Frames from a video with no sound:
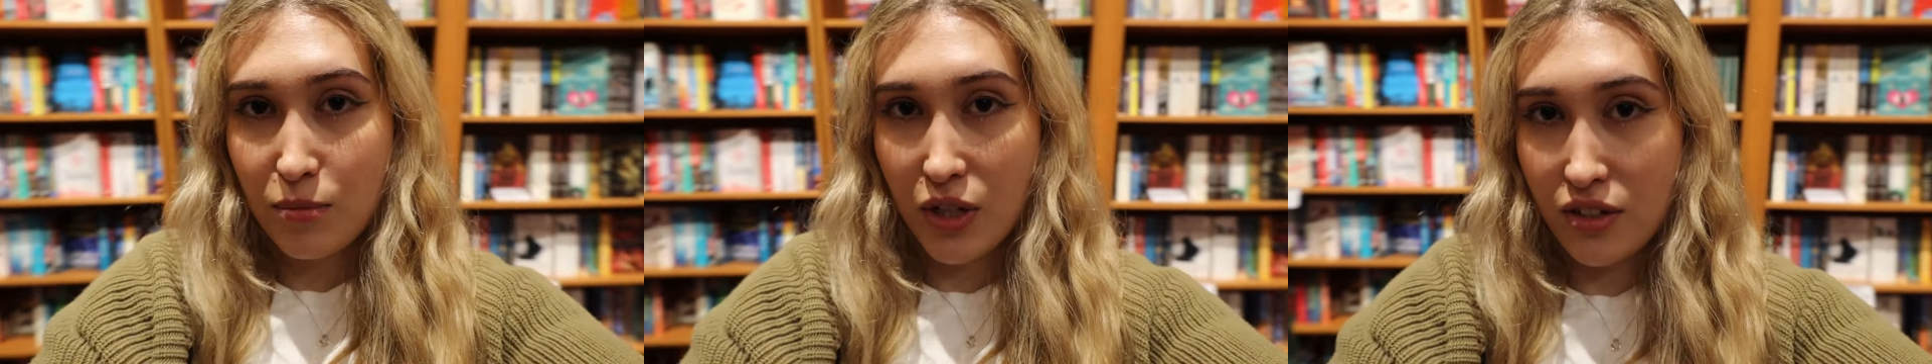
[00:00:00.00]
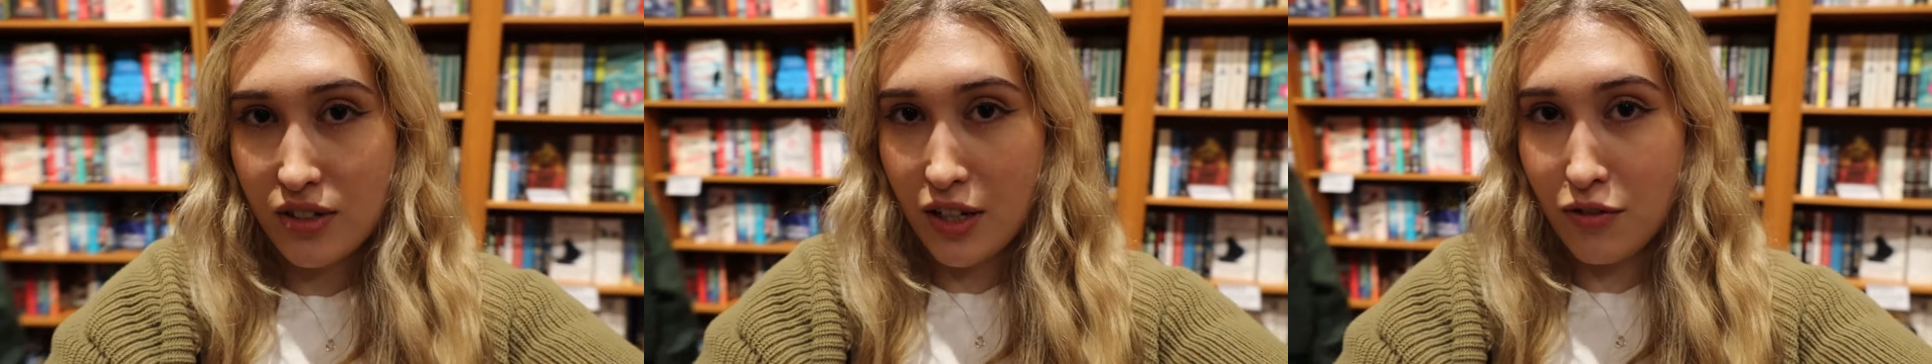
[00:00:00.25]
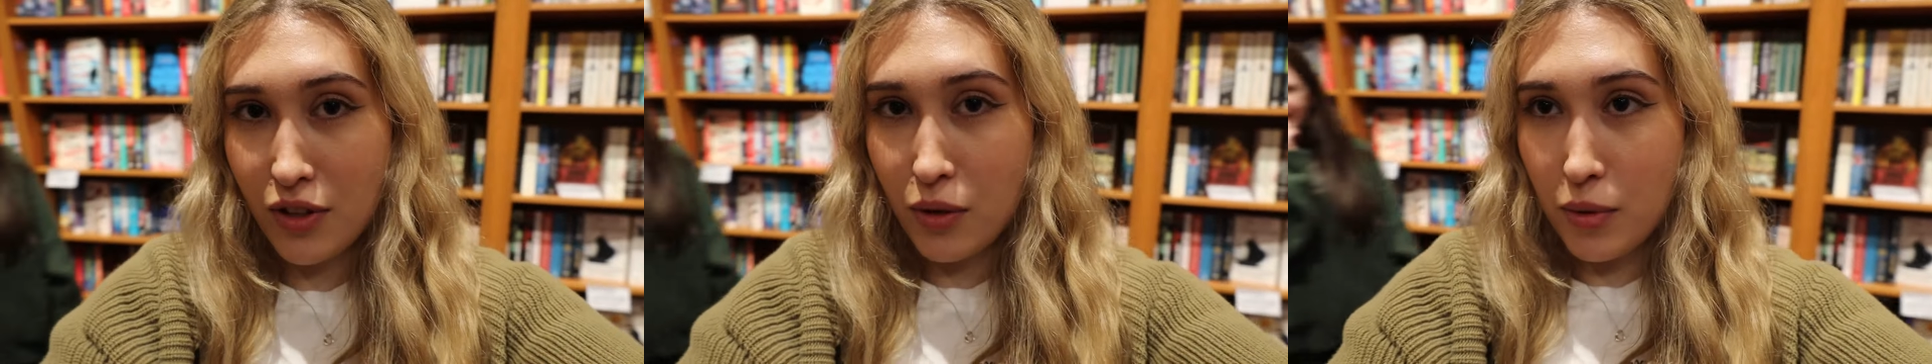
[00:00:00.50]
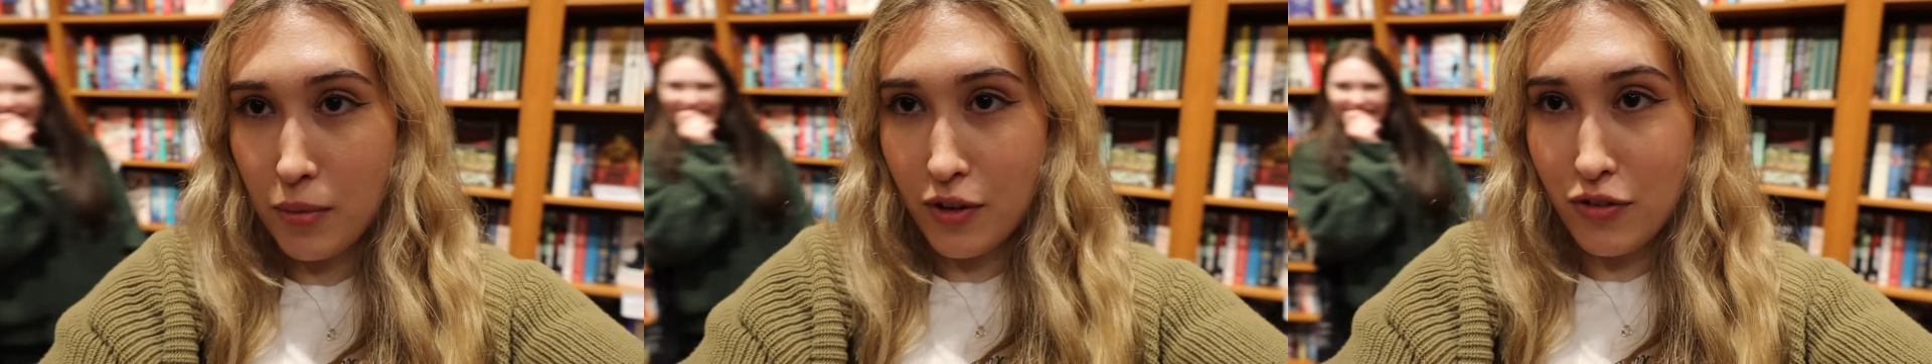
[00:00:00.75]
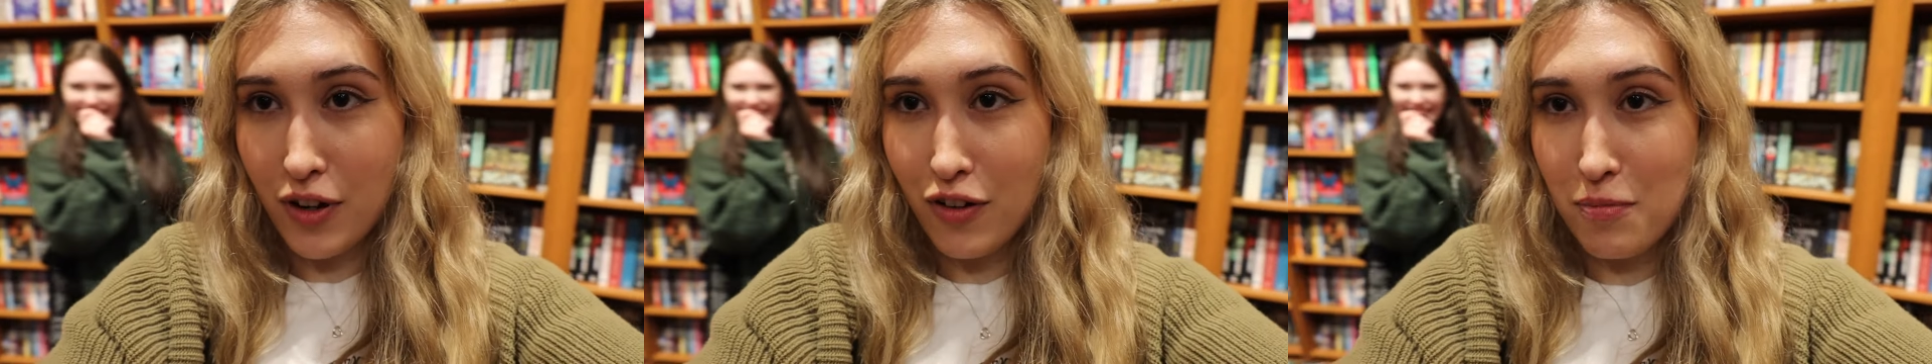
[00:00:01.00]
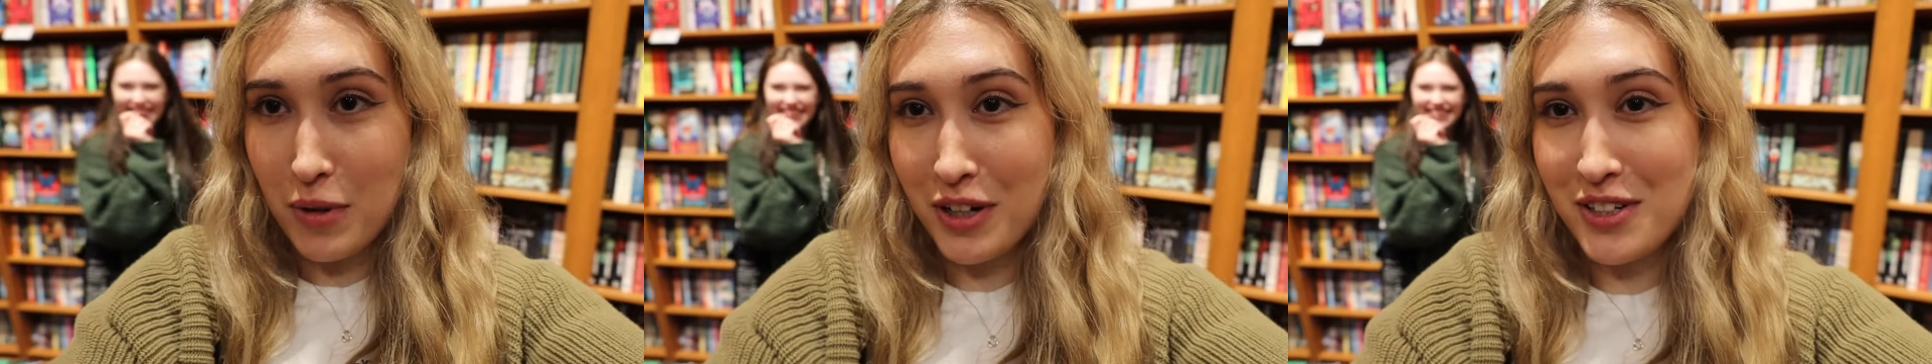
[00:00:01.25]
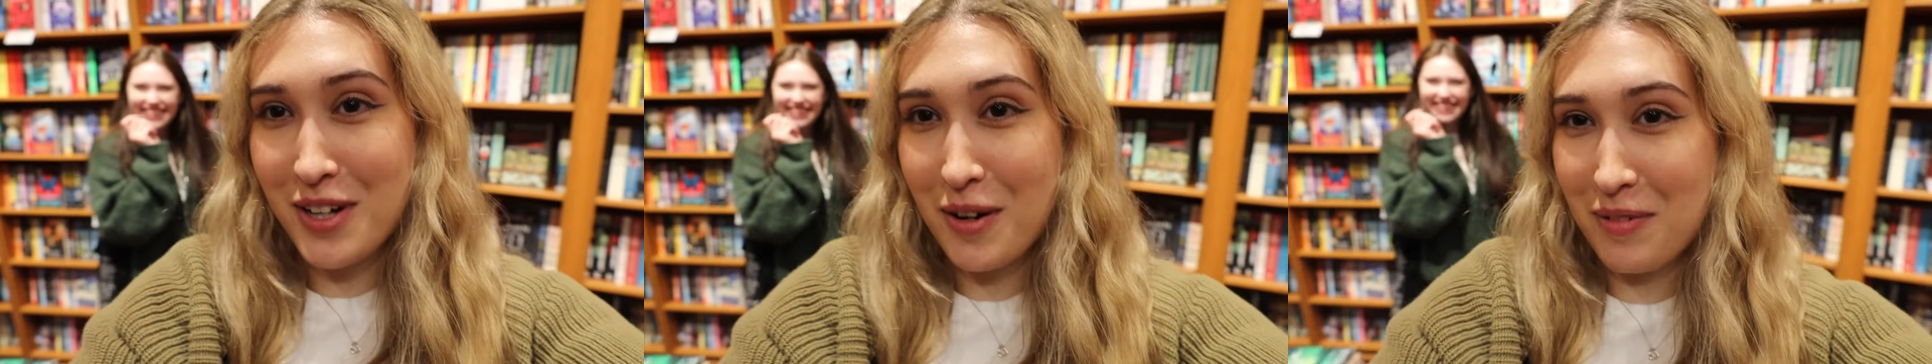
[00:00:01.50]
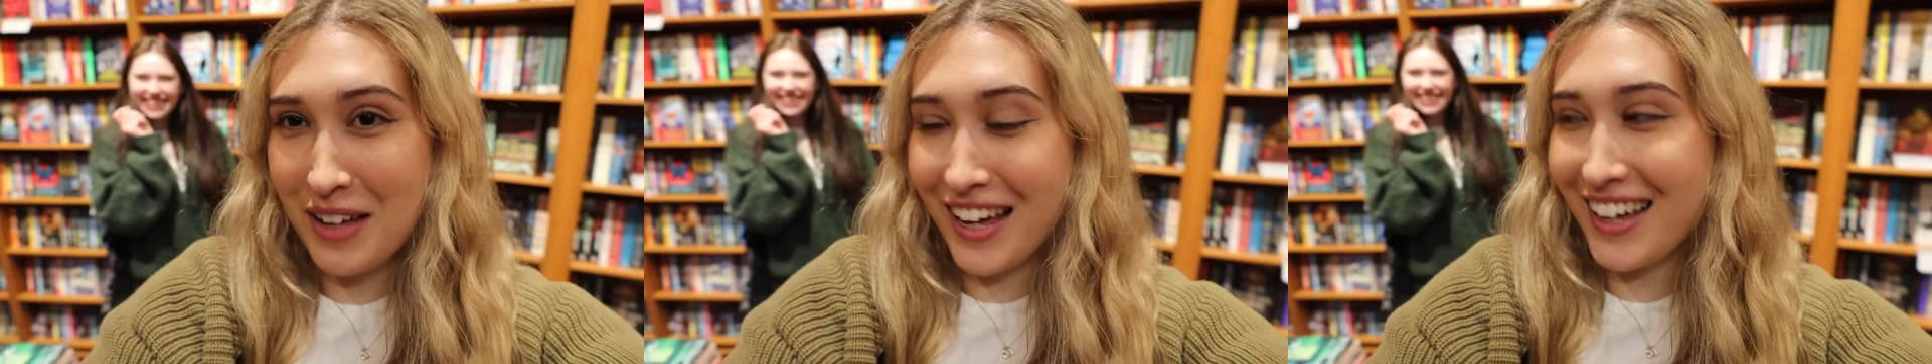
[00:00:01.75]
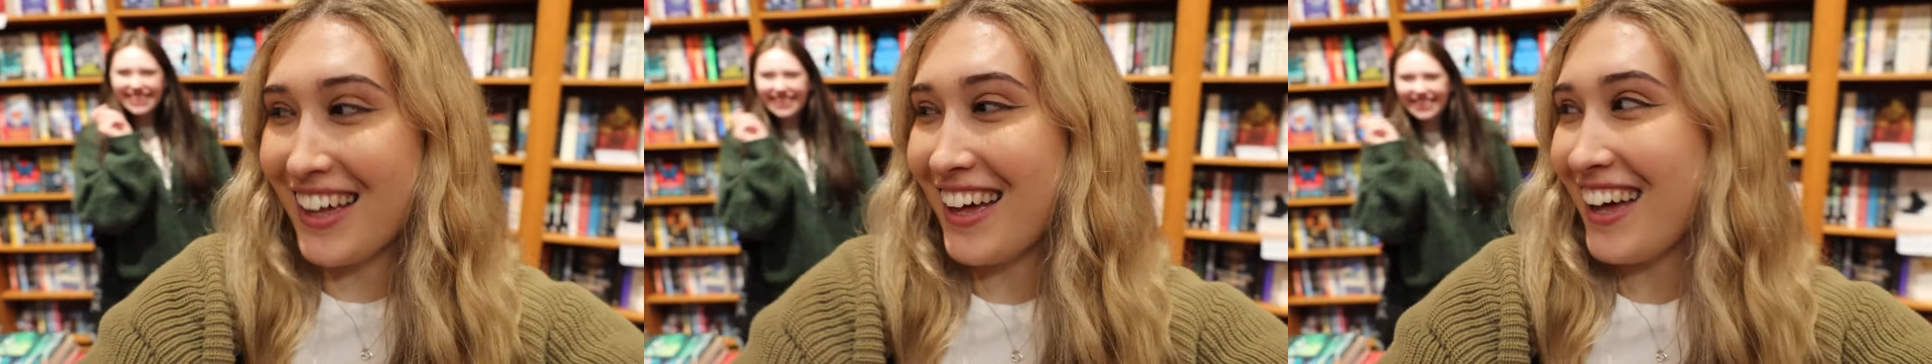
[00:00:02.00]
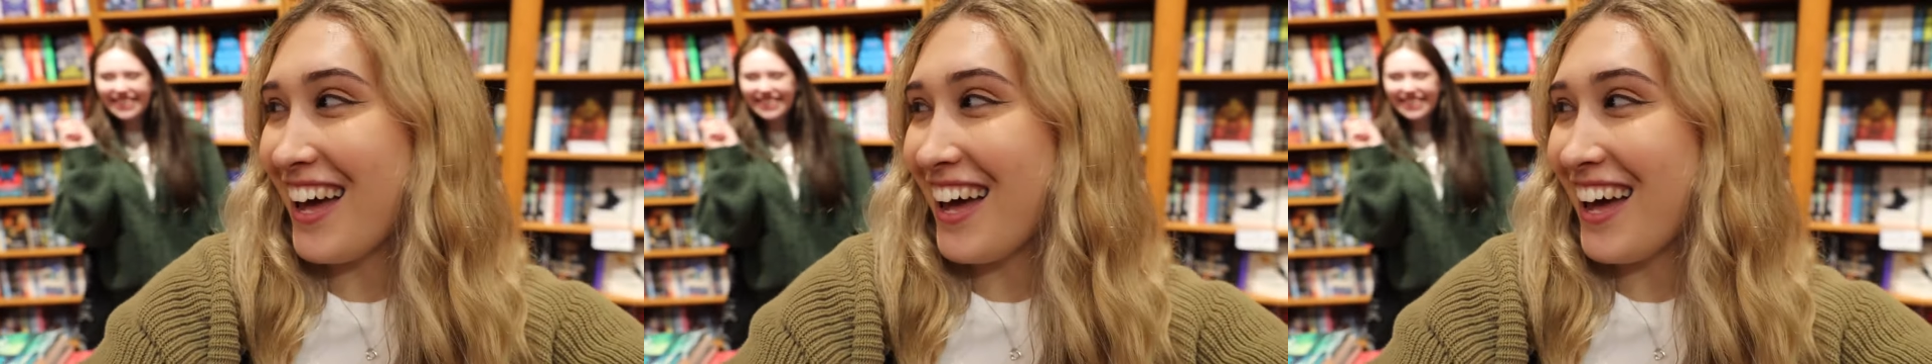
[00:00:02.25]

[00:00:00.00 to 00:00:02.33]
because even though we both love book shopping,